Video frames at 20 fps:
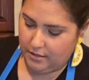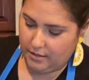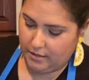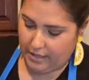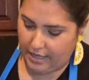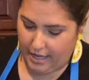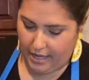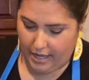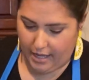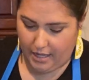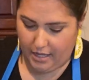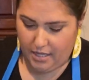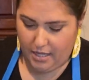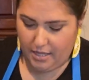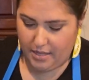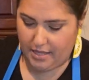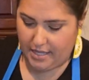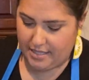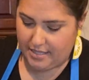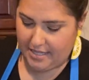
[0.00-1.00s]
Okay,
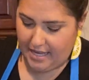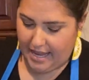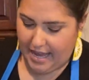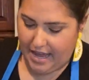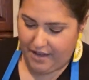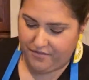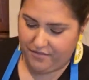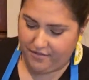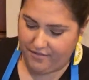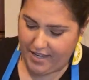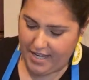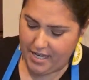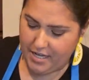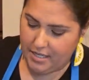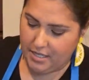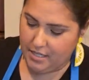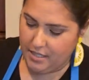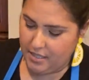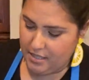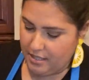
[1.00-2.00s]
that's half of it.
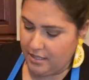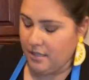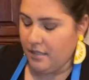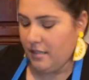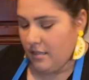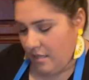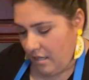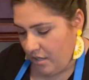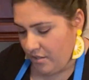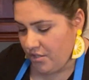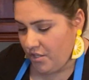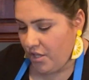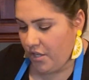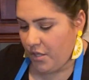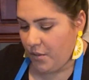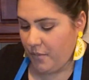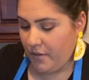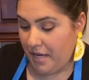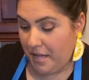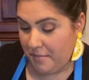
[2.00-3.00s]
I'll show
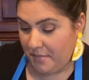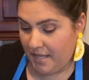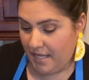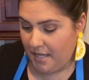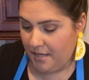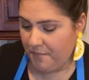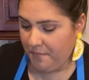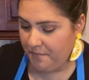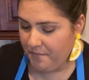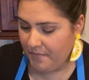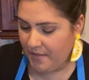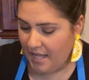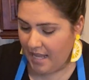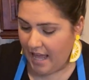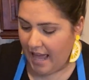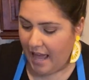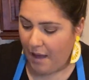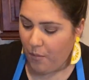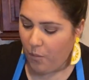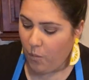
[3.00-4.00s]
you what I mean.
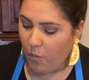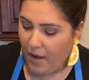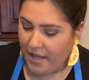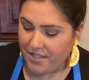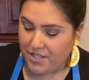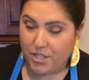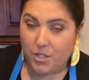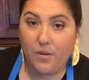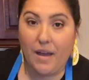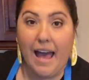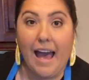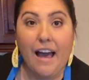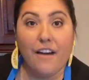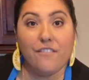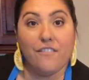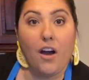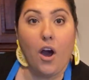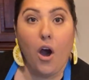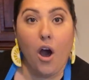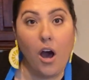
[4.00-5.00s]
Once you
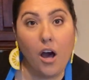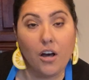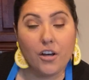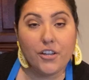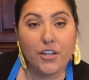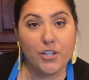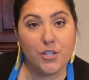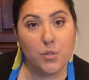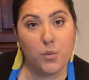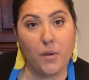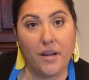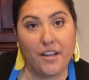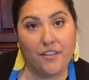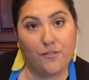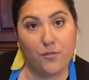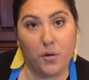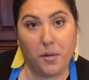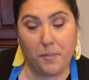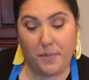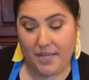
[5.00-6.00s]
have all your
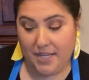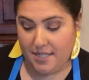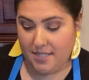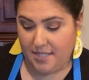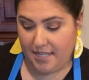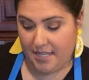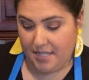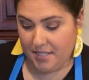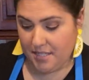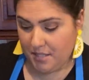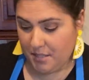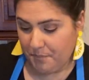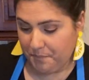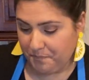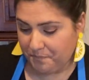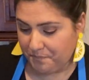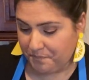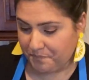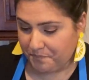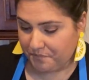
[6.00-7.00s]
24 pieces,
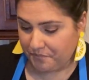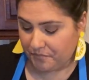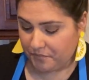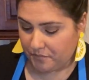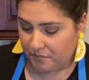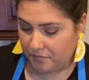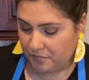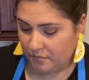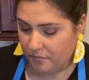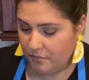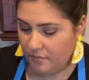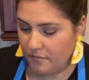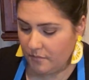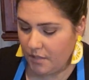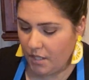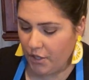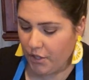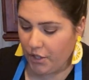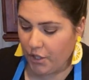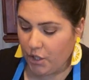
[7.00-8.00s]

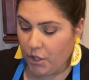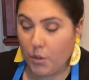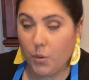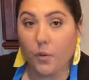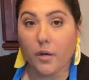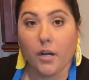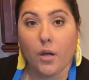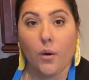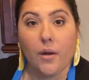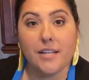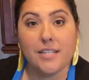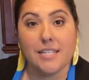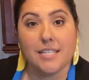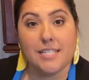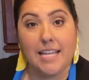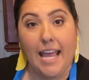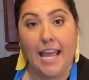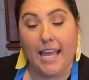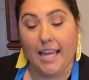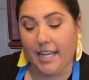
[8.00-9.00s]
you are going to
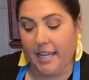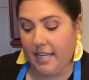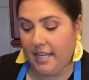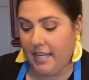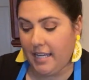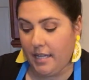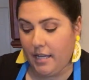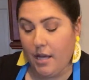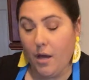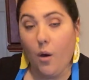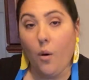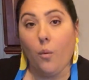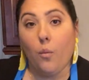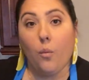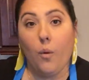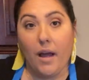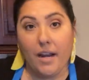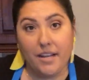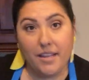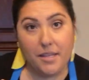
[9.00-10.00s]
take
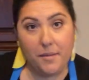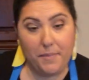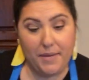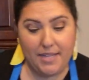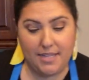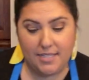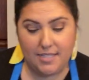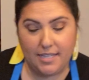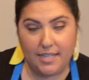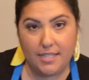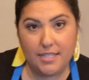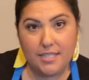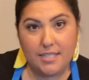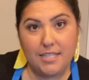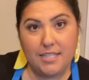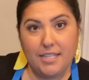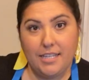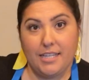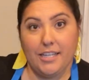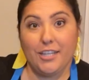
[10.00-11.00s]
one of the
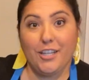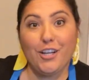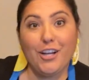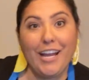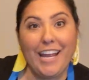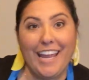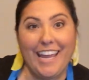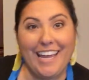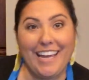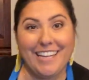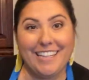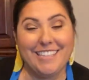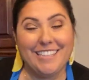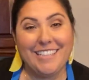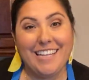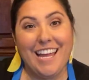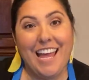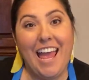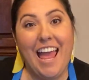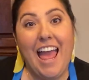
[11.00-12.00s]
pieces in your hand
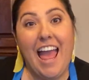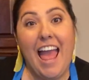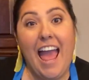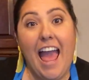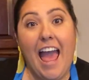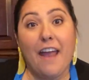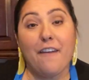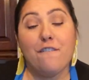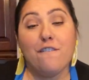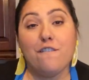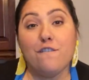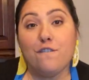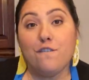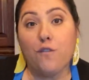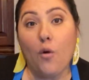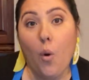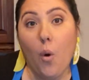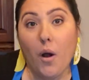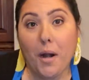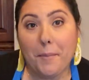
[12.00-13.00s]
and
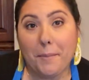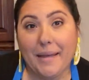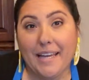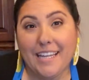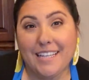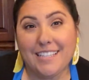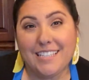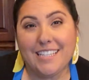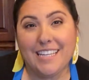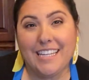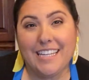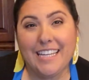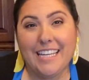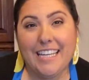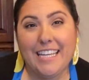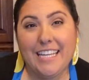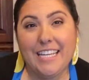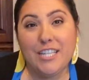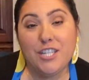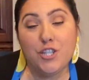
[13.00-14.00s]
form it
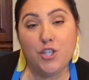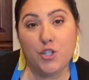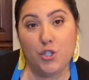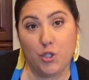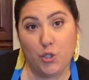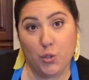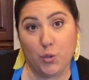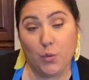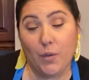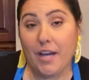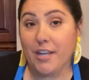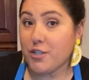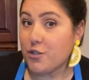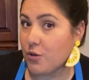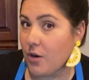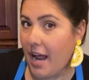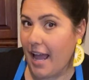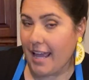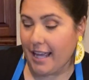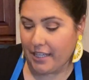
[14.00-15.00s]
into a
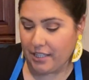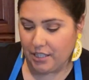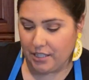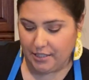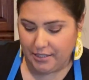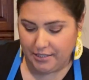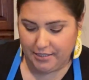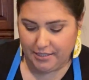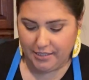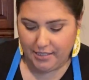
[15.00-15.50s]
triangle.